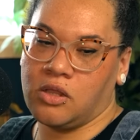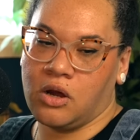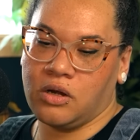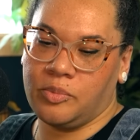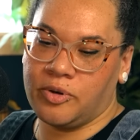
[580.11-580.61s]

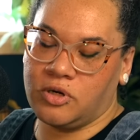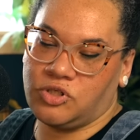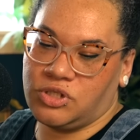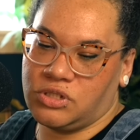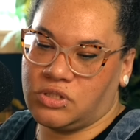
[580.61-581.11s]
Klarna
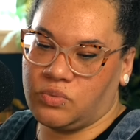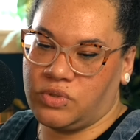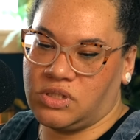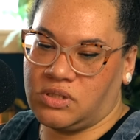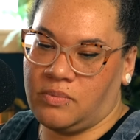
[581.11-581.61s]
purchase
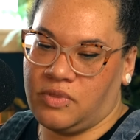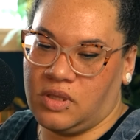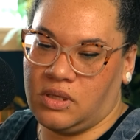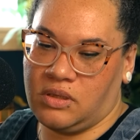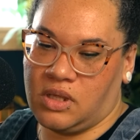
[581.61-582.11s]
was
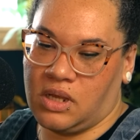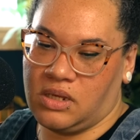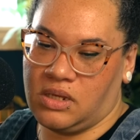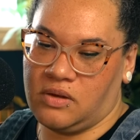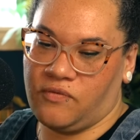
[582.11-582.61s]
something that I
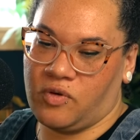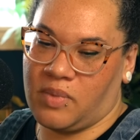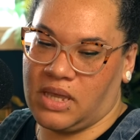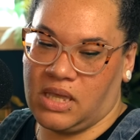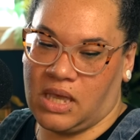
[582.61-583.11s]
needed for
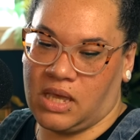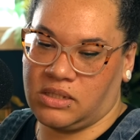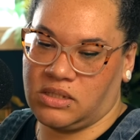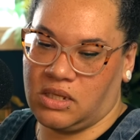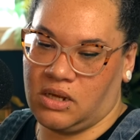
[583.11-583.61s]
my
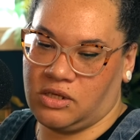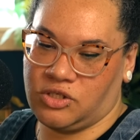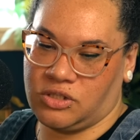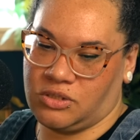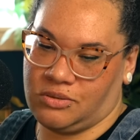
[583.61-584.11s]
cats that I
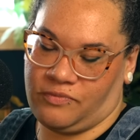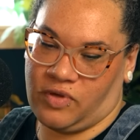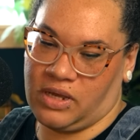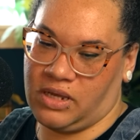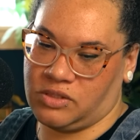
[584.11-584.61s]
just
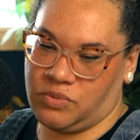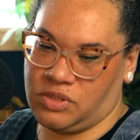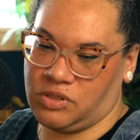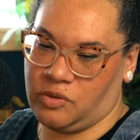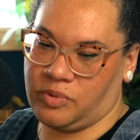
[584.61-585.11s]
financed
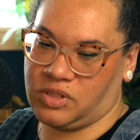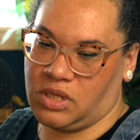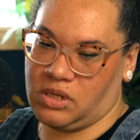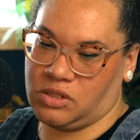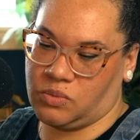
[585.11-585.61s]
with zero
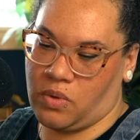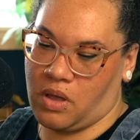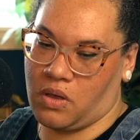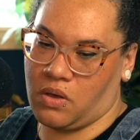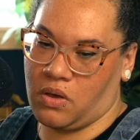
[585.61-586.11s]
percent as
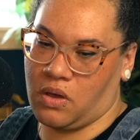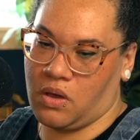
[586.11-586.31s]
well.